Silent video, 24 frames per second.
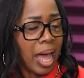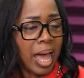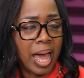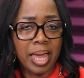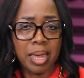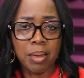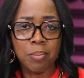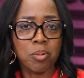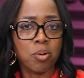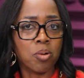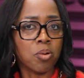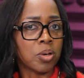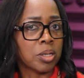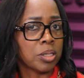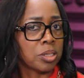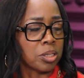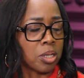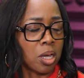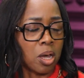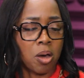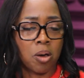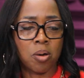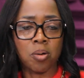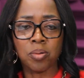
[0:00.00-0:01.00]
I am going to
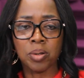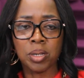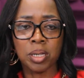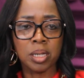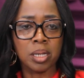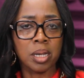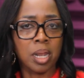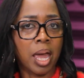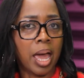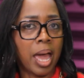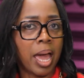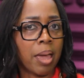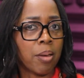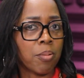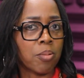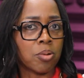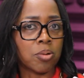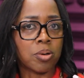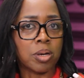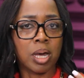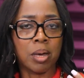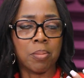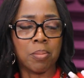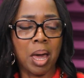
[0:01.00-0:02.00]
own it. I will
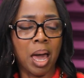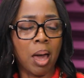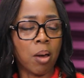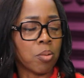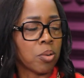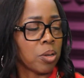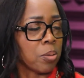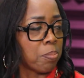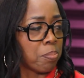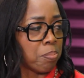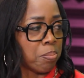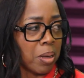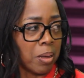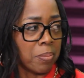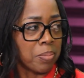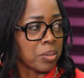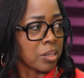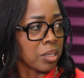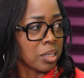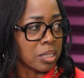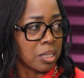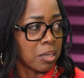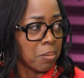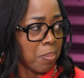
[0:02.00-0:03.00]

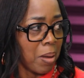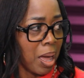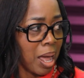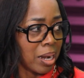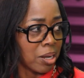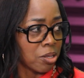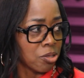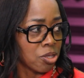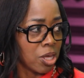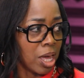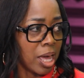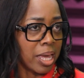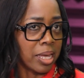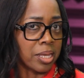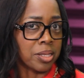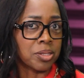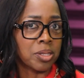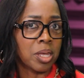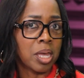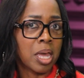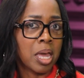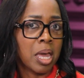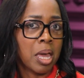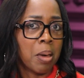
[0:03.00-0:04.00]
publicly apologize,
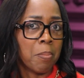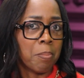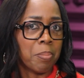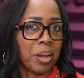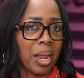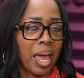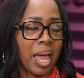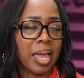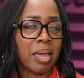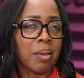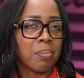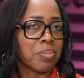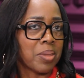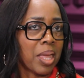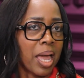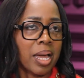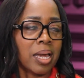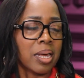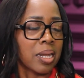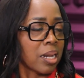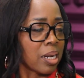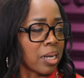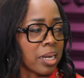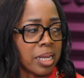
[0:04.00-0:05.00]
but I am not
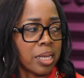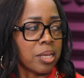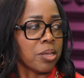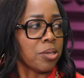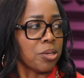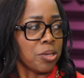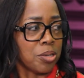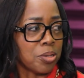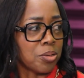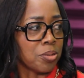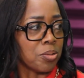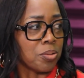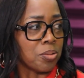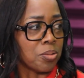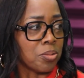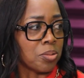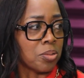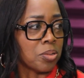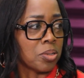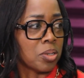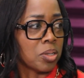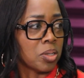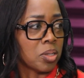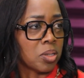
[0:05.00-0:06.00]
going to let you
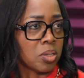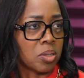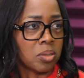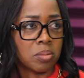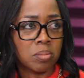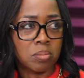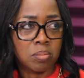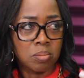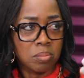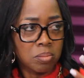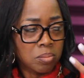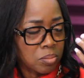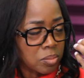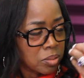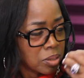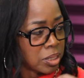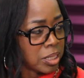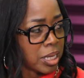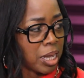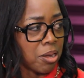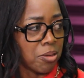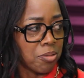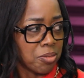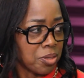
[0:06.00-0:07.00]

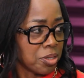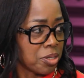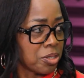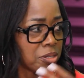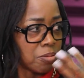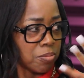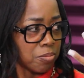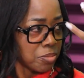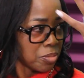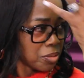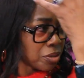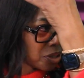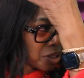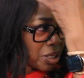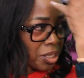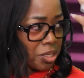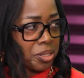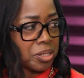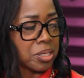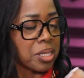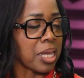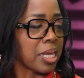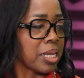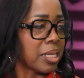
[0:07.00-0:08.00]
tear this
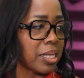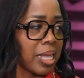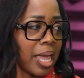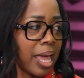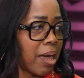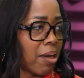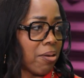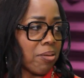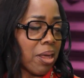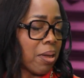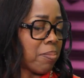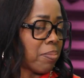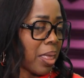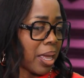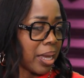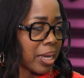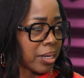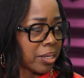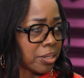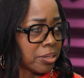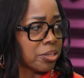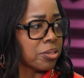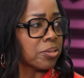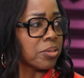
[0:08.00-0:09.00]
thing down. I'm
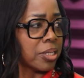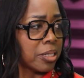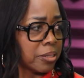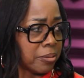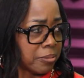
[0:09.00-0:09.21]
not going to do it.